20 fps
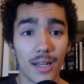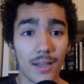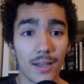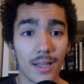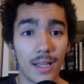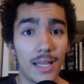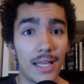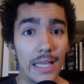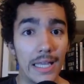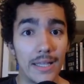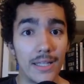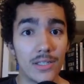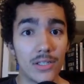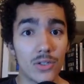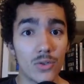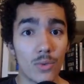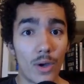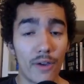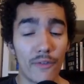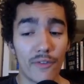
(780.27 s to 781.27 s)
at it, this
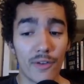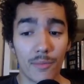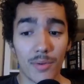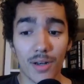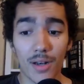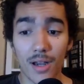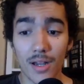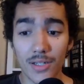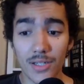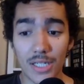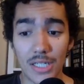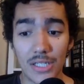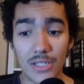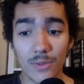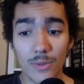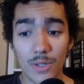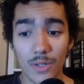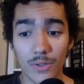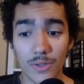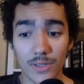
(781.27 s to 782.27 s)
is why Fibonacci
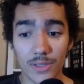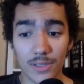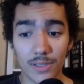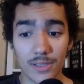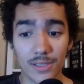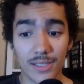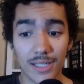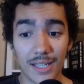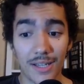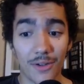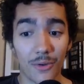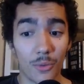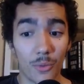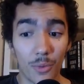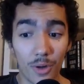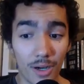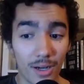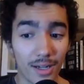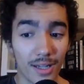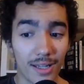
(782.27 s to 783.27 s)
sequences
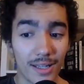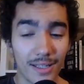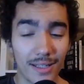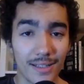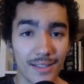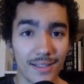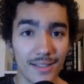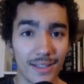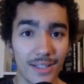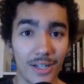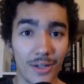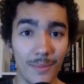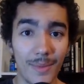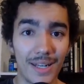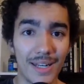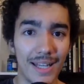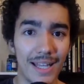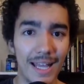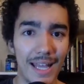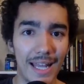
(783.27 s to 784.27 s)
work. You know what
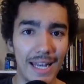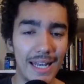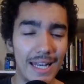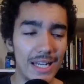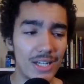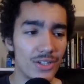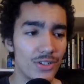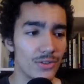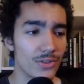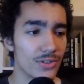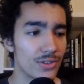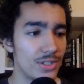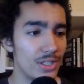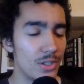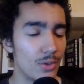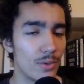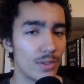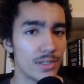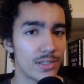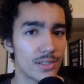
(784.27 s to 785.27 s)
I mean? Literal
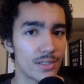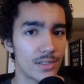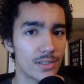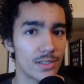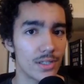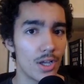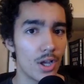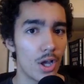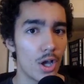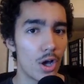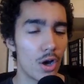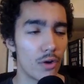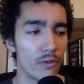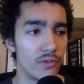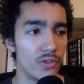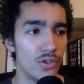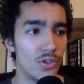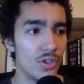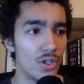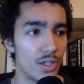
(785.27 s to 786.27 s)
sequences
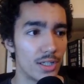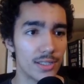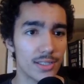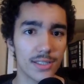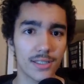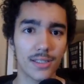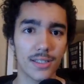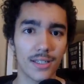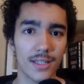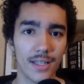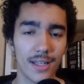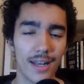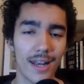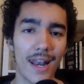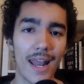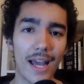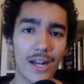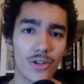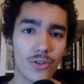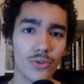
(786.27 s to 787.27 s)
of just
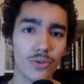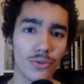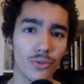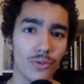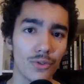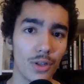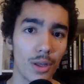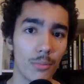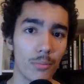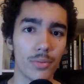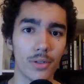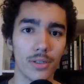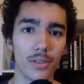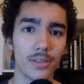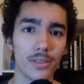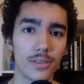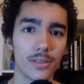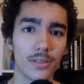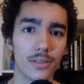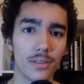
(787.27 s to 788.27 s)
natural
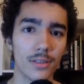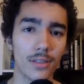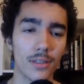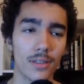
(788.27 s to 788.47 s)
numbers